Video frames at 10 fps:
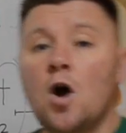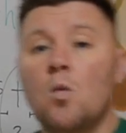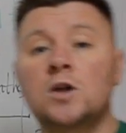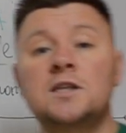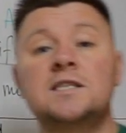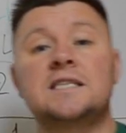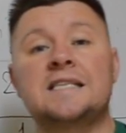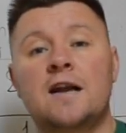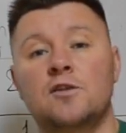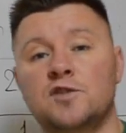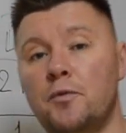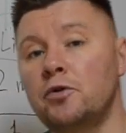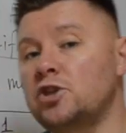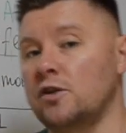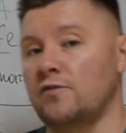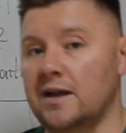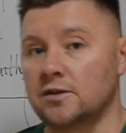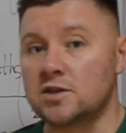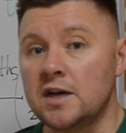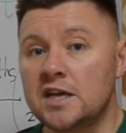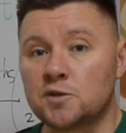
What is the sign of spiritual values?